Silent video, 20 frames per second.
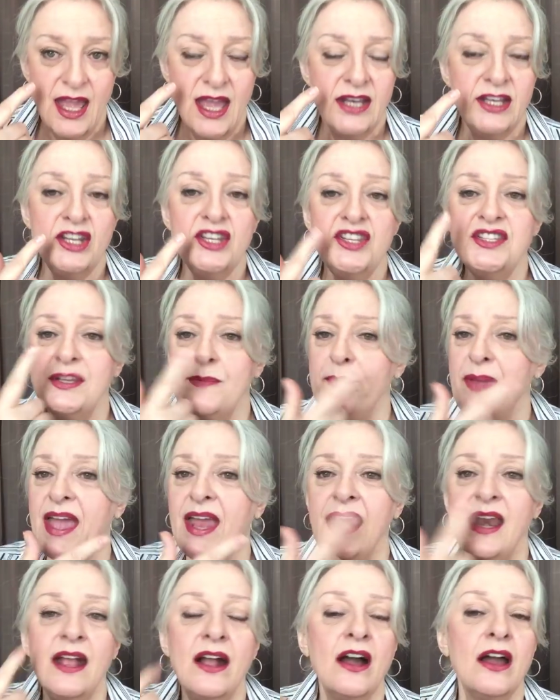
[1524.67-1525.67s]
just
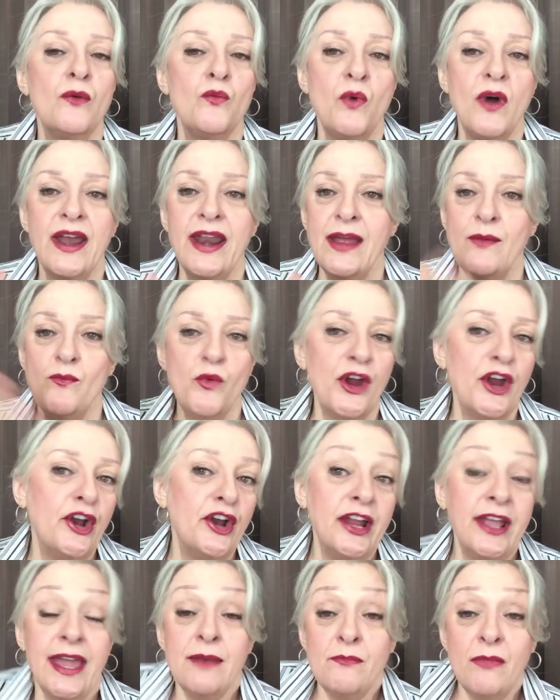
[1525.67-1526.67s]
depending on what I'm
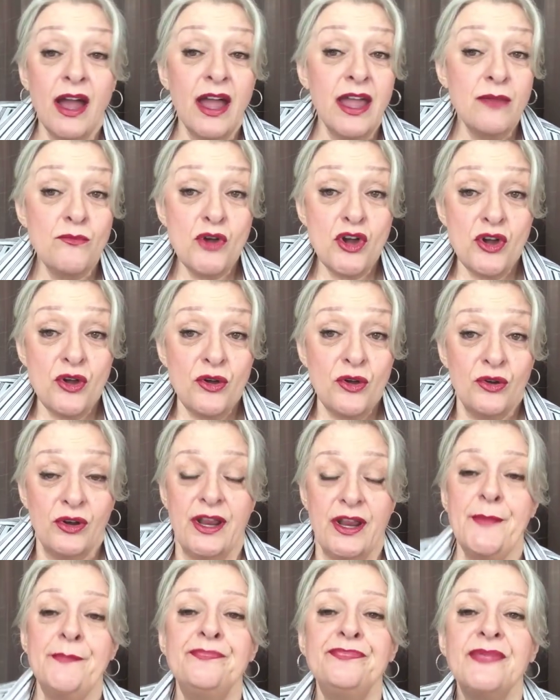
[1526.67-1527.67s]
wearing and my mood.